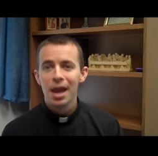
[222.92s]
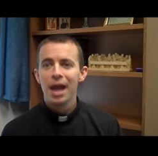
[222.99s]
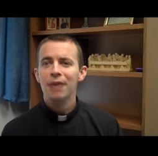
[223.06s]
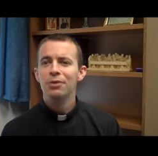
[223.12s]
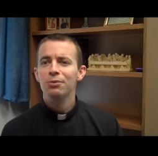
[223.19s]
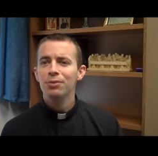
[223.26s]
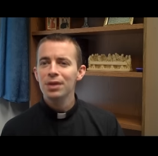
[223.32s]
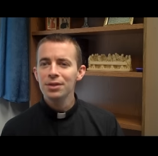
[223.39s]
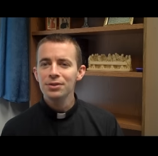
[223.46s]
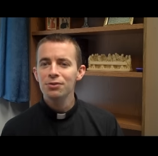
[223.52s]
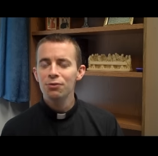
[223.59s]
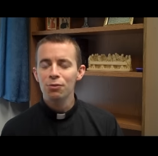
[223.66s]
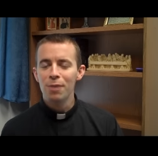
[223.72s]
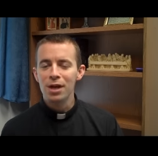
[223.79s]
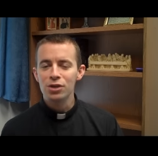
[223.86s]
and the reason
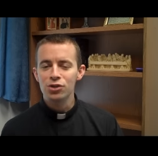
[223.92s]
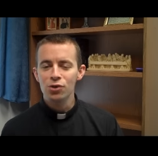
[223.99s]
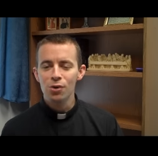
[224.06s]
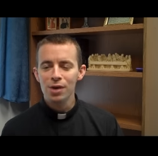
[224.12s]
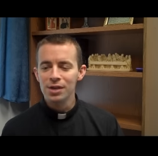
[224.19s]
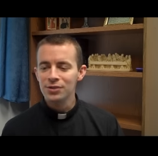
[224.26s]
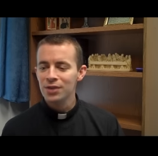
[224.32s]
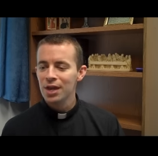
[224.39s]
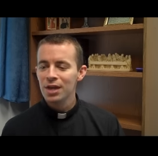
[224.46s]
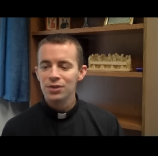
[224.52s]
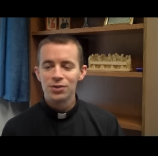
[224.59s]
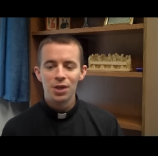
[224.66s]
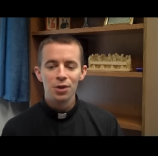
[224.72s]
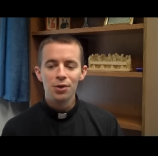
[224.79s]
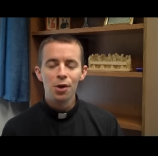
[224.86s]
for my choice
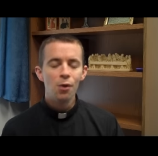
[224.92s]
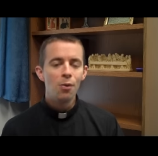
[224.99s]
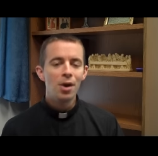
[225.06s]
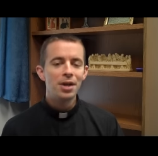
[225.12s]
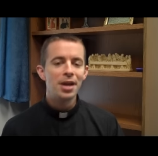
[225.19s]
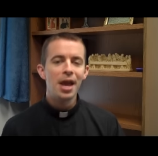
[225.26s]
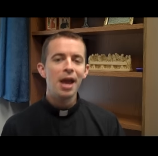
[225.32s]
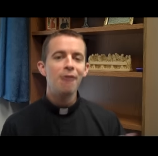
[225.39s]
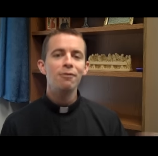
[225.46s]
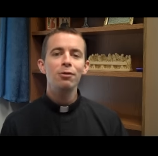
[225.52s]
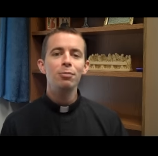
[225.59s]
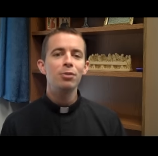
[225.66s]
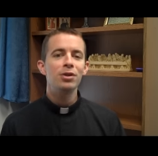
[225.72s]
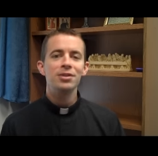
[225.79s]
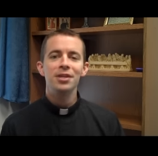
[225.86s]
is that no one ever
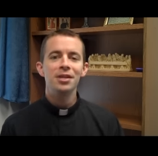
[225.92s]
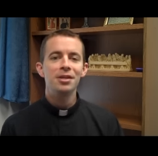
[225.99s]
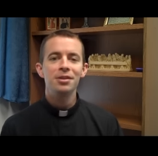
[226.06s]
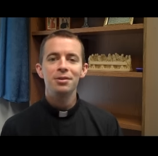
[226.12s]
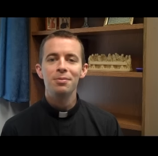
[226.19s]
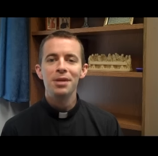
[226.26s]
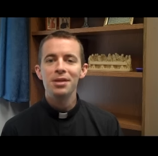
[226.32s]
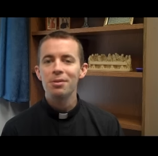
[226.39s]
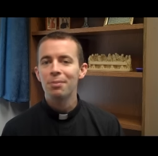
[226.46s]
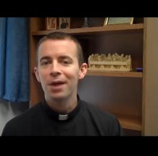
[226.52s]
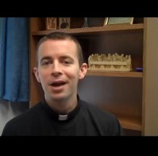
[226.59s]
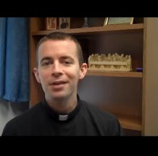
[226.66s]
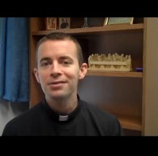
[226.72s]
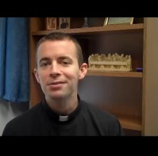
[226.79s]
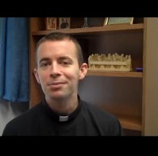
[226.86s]
presented to me the
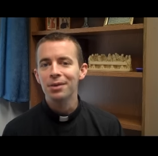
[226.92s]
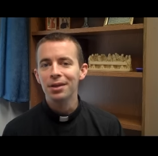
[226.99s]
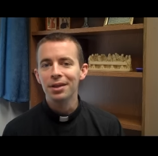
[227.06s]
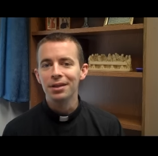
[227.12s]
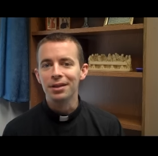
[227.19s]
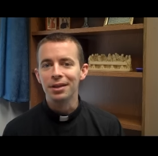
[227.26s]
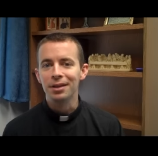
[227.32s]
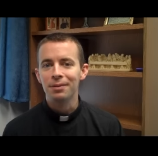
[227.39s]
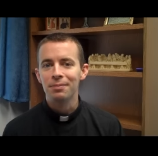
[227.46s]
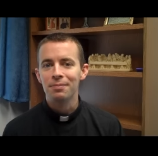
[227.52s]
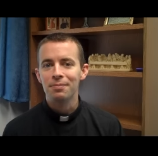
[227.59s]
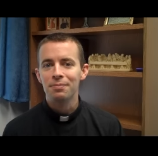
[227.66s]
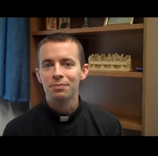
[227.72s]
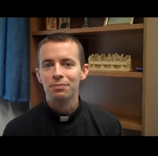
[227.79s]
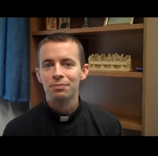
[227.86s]
possibility.
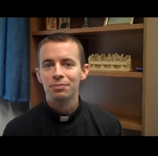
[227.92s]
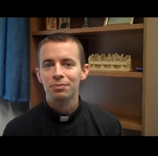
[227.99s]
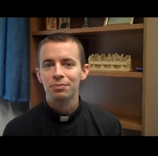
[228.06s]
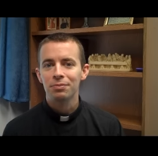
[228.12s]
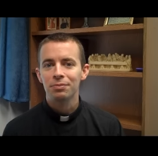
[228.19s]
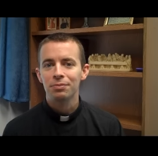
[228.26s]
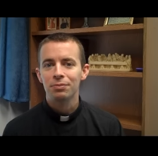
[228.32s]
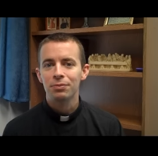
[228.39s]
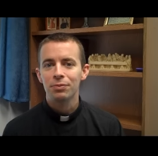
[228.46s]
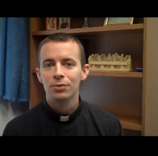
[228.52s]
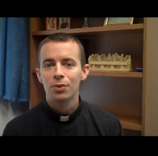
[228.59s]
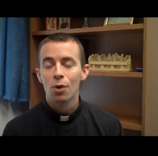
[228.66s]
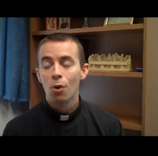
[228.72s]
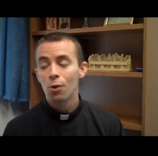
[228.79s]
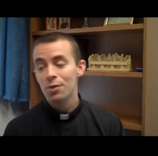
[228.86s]

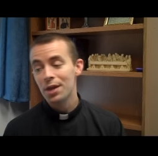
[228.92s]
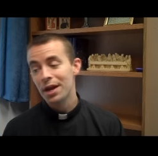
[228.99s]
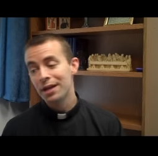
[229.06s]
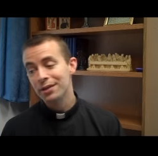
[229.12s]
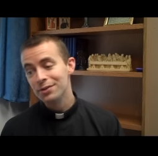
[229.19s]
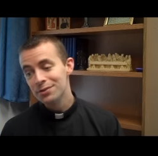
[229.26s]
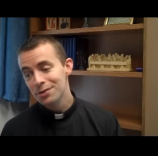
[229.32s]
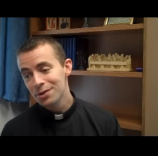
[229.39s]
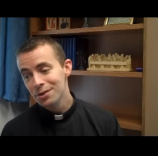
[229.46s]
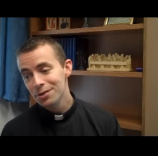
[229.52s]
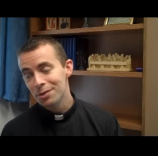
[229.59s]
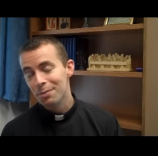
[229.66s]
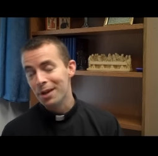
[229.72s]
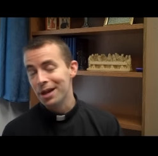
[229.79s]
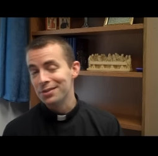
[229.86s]
Or that I considered
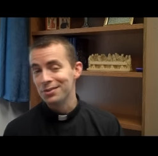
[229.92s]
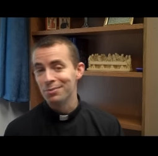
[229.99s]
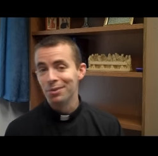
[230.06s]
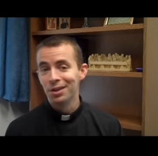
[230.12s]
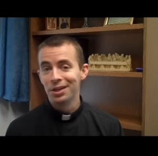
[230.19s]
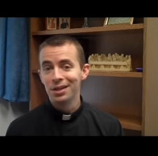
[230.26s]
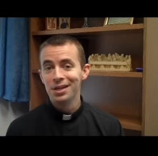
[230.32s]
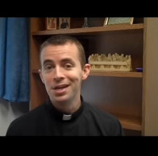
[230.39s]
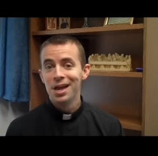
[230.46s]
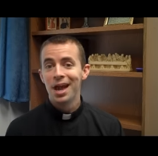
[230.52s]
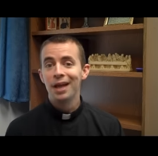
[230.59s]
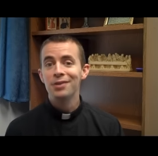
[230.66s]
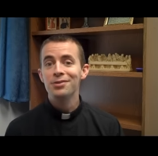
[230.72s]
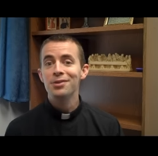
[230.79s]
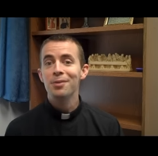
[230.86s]
the possibility
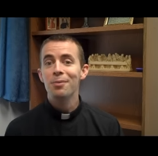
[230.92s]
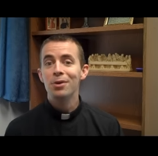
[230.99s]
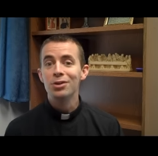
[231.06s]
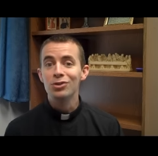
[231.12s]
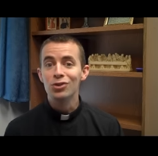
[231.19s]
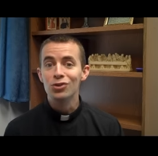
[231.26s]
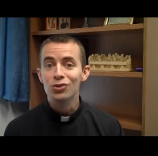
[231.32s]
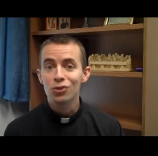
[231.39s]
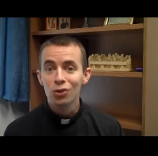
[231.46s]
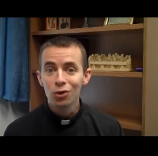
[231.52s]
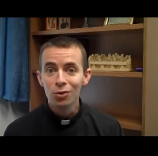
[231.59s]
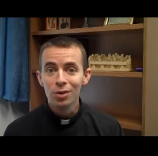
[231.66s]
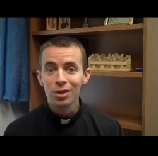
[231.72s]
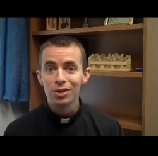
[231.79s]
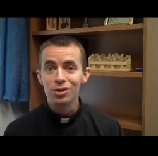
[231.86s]
and someone
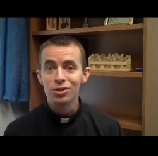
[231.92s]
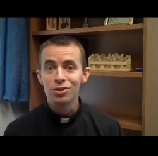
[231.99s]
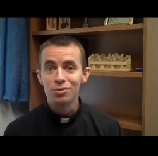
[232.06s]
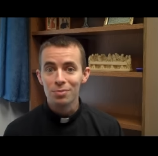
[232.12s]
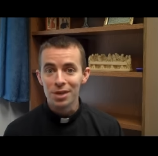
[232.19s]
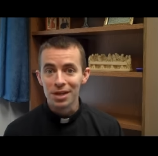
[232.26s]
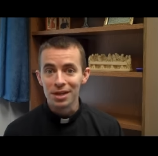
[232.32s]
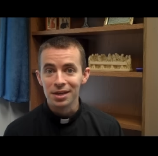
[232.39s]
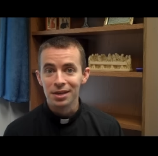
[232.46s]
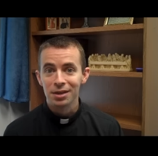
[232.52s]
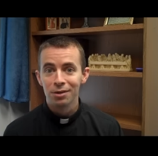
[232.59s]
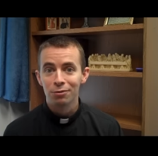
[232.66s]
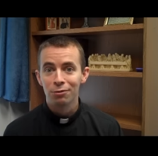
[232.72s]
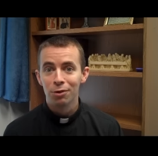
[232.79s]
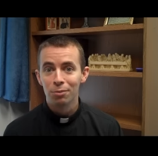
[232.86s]
discouraged me
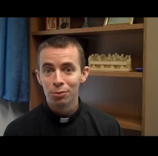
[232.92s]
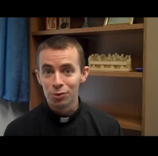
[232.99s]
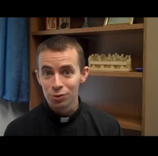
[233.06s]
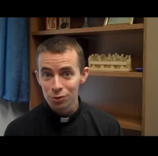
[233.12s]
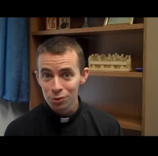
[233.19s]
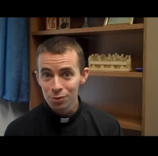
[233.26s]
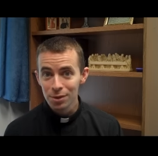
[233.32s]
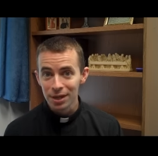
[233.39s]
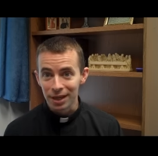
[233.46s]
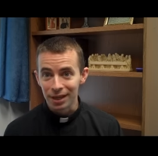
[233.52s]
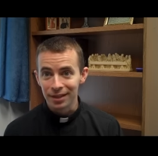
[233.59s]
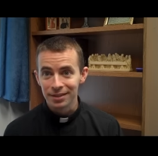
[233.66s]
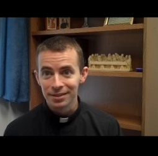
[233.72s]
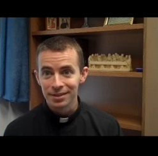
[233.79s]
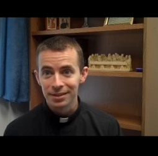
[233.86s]
from pursuing
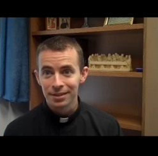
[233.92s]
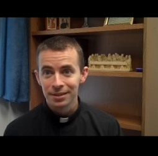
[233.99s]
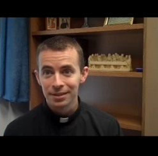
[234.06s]
it.